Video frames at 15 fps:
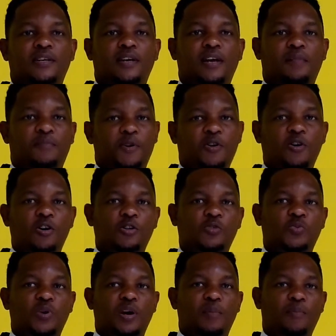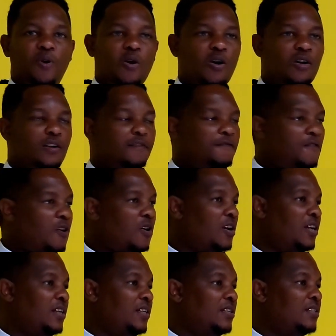And because we are born
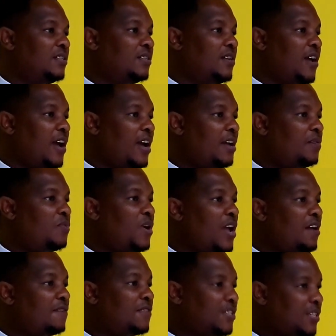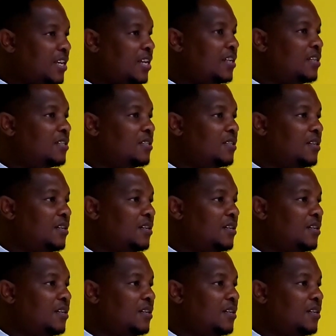fallen and we have sinned